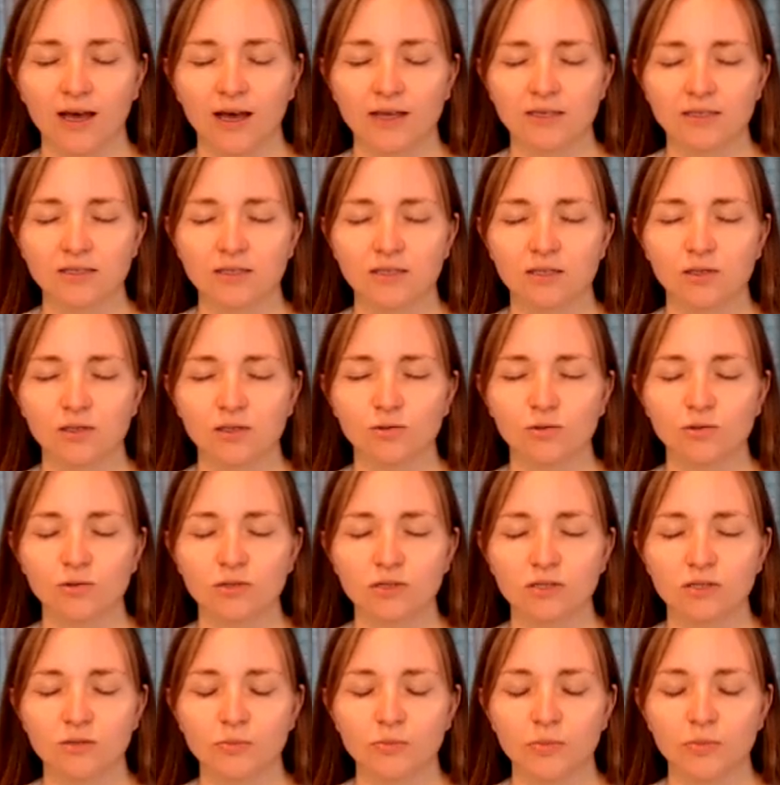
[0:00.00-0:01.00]
as the
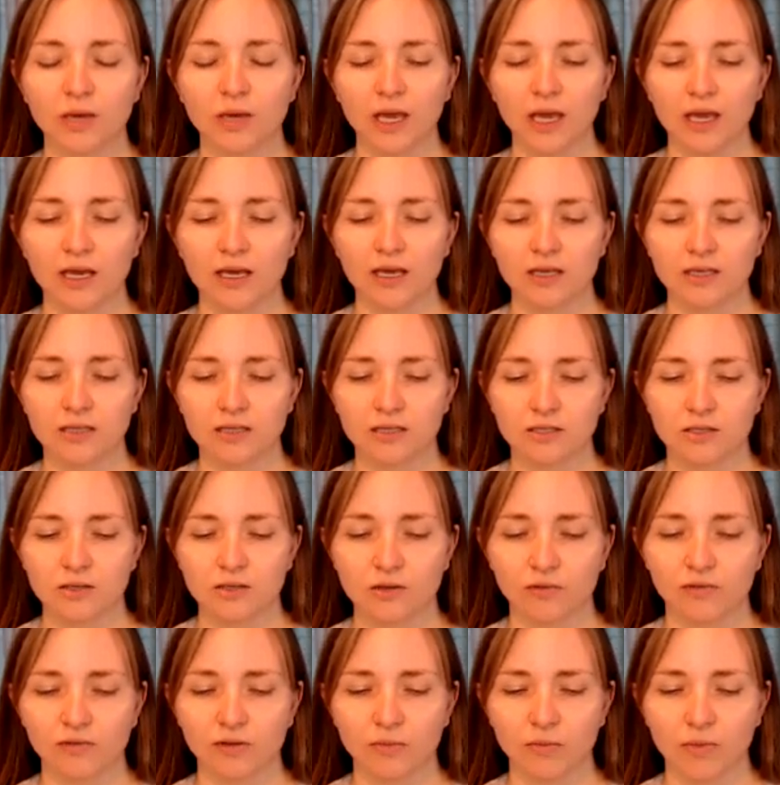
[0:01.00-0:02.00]
rooted base
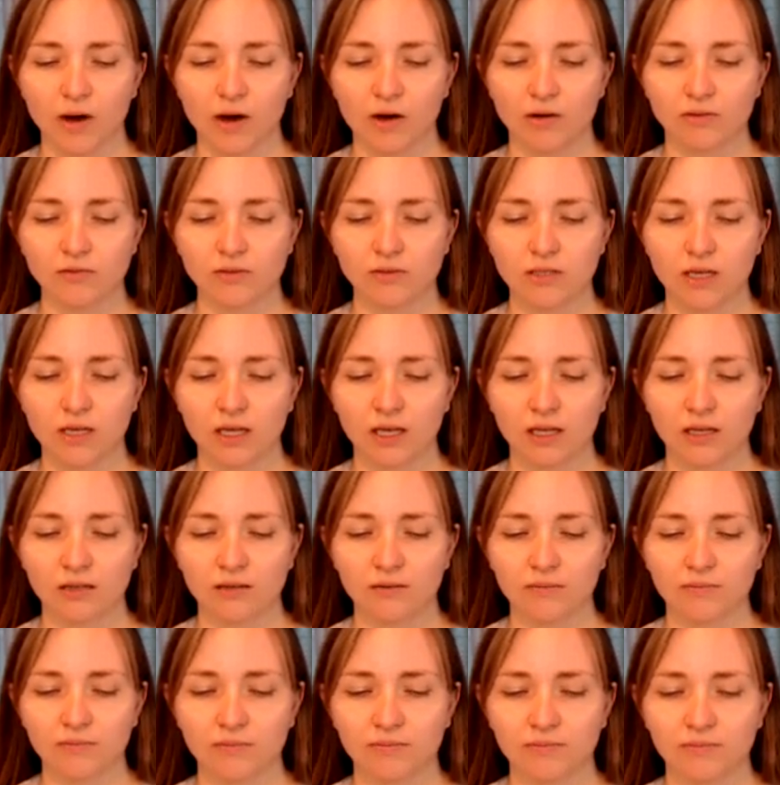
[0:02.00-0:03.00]
of the
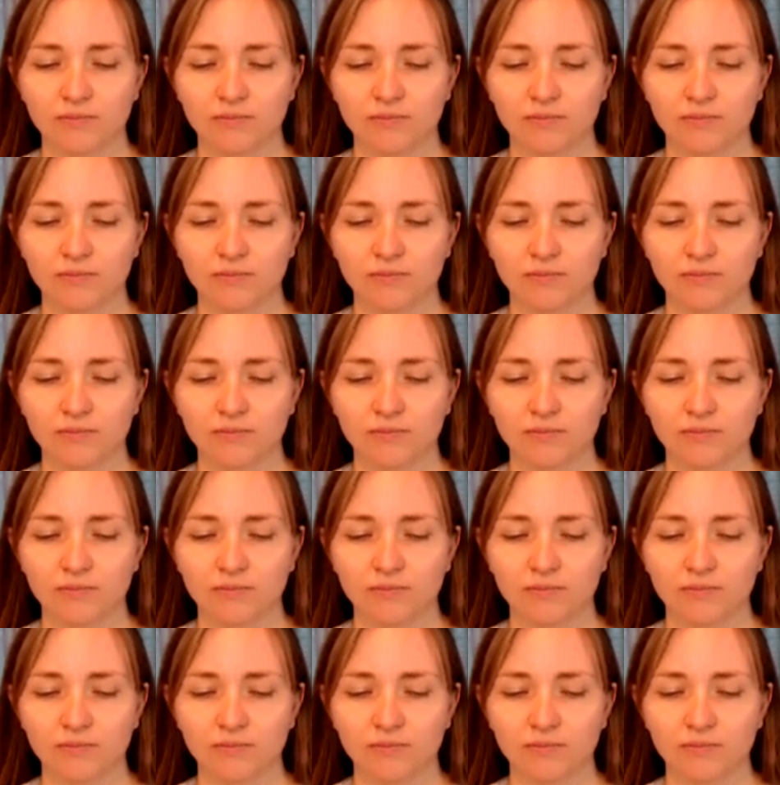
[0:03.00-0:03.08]
mountain.